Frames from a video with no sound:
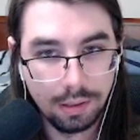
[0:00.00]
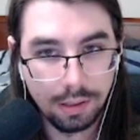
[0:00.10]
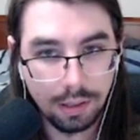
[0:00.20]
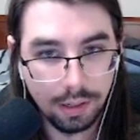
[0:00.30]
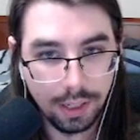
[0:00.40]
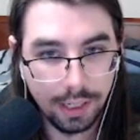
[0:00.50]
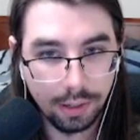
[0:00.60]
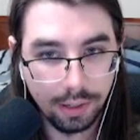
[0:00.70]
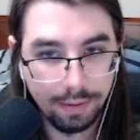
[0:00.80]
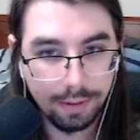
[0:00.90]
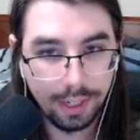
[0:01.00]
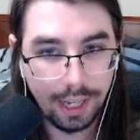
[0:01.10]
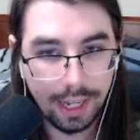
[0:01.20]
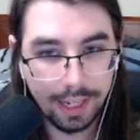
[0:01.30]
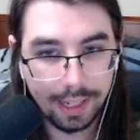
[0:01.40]
All right, going for
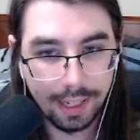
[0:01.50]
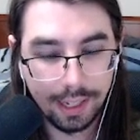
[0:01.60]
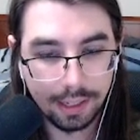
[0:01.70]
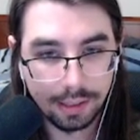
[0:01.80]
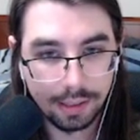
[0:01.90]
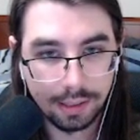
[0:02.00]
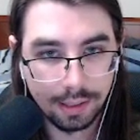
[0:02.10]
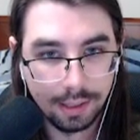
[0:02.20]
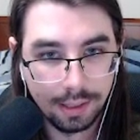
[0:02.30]
cat cans.